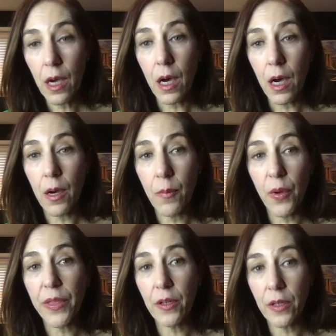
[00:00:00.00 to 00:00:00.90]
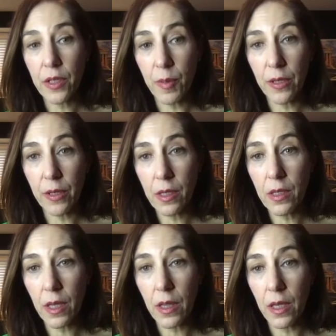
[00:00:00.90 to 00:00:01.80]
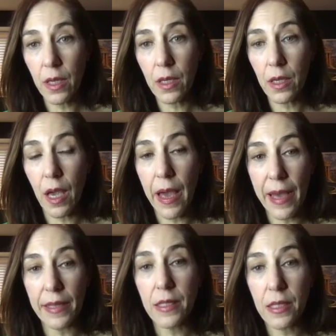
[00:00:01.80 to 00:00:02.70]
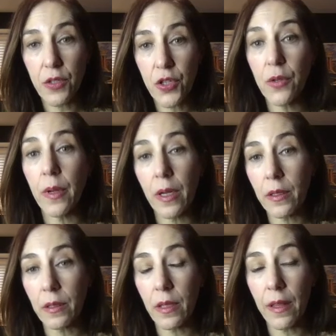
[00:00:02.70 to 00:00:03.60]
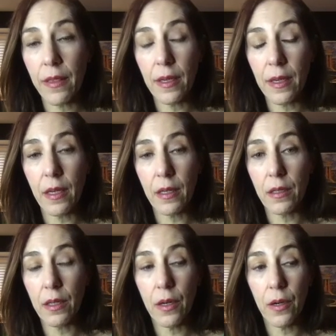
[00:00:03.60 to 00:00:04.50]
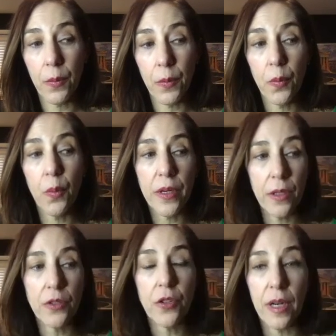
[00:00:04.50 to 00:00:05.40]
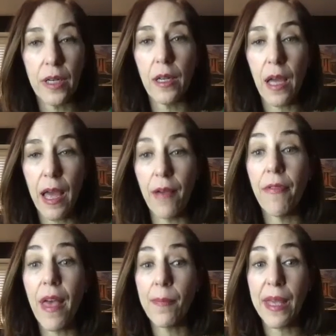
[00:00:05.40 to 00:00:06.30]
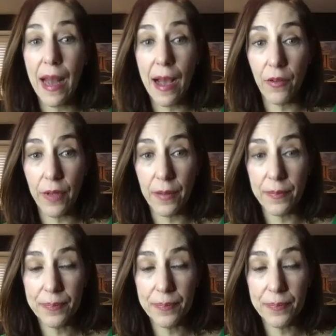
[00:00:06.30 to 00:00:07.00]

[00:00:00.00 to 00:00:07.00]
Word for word: um, what their experience is, I think adds to it and, and, thinking, you know, what you're trying to have them get out of it.